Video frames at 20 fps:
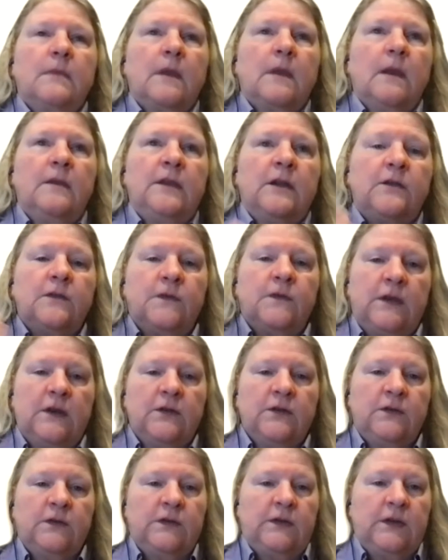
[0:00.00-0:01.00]

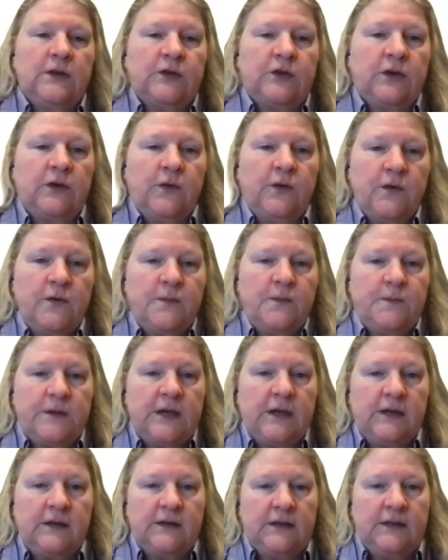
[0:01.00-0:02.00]
There's a group
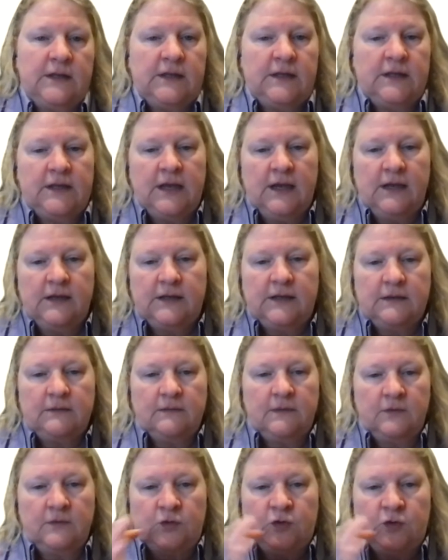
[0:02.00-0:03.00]
that
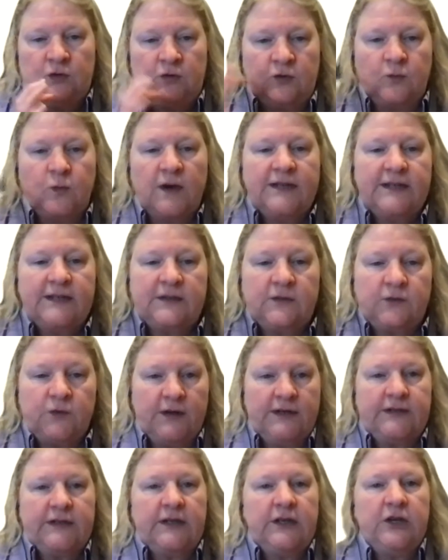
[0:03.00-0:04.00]

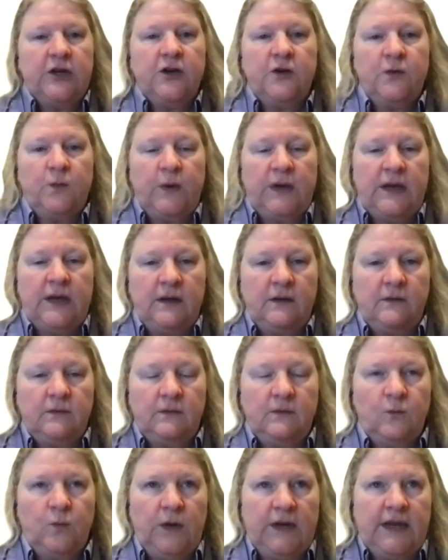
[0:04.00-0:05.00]
twice a year we
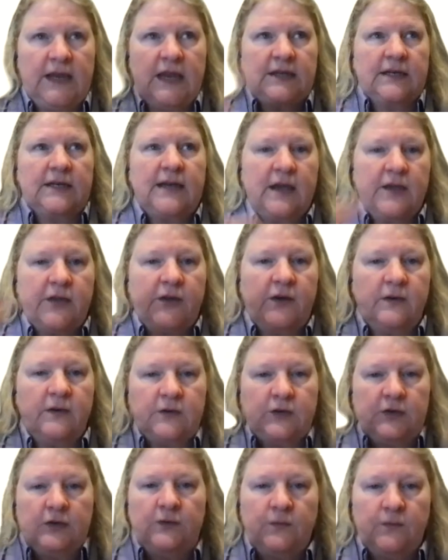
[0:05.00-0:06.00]
get together
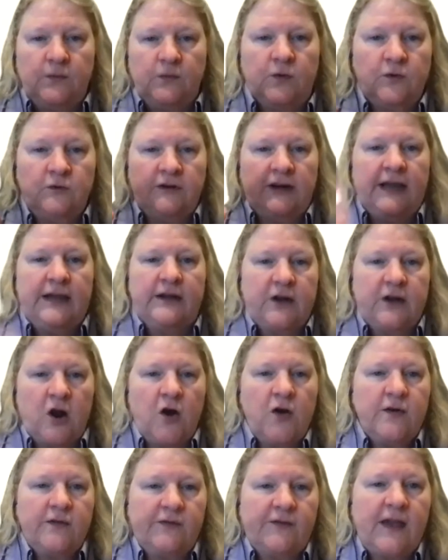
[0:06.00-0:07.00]
to create an
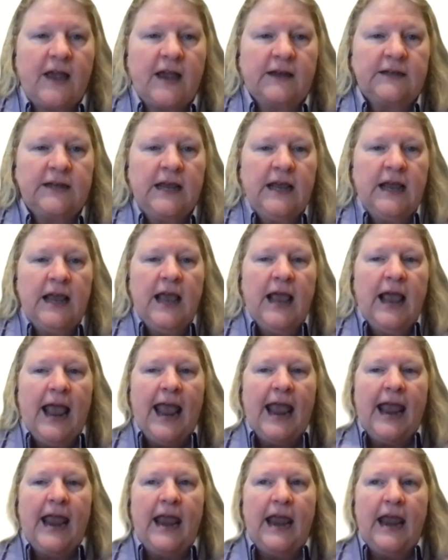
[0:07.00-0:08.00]
artifact.
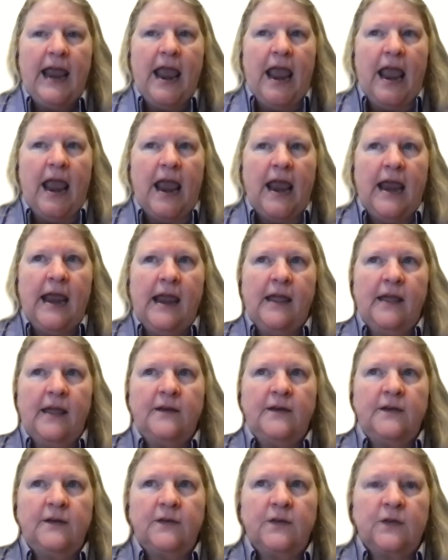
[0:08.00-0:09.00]

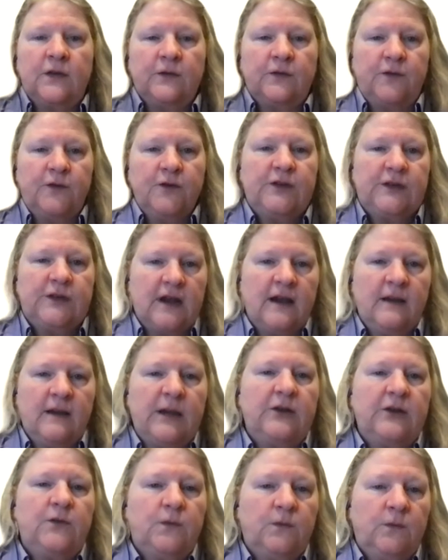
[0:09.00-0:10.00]
And the first time
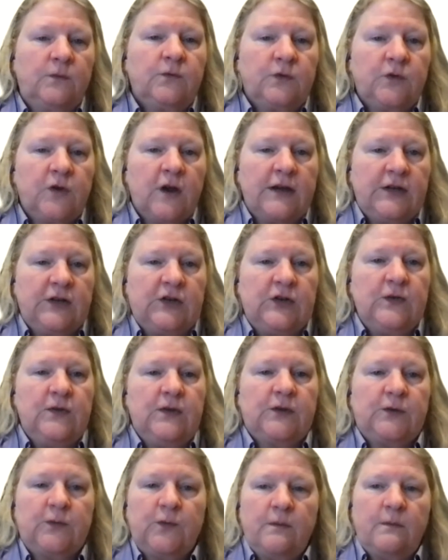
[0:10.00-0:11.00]
I tried to do
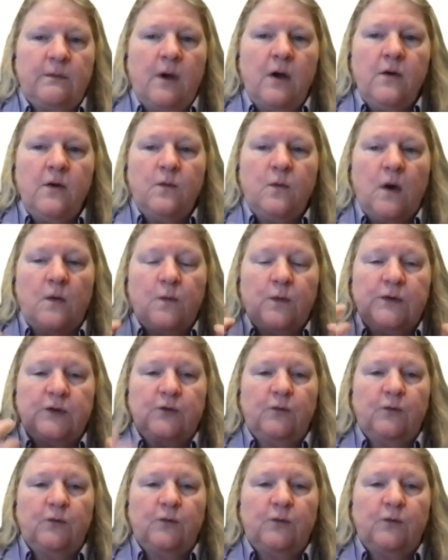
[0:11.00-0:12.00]
this remote, what
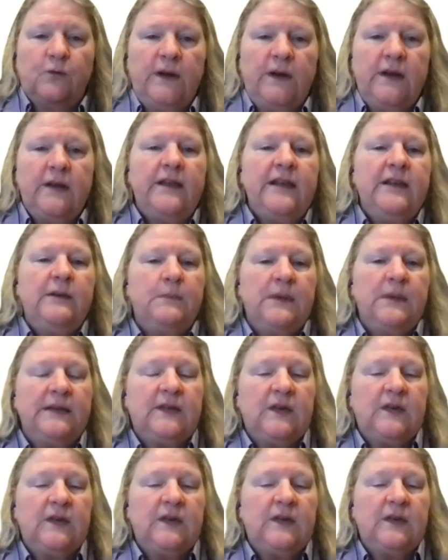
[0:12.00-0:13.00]
was really
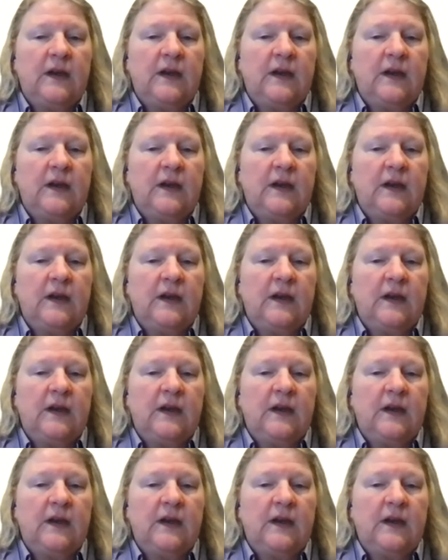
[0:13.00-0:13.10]
missing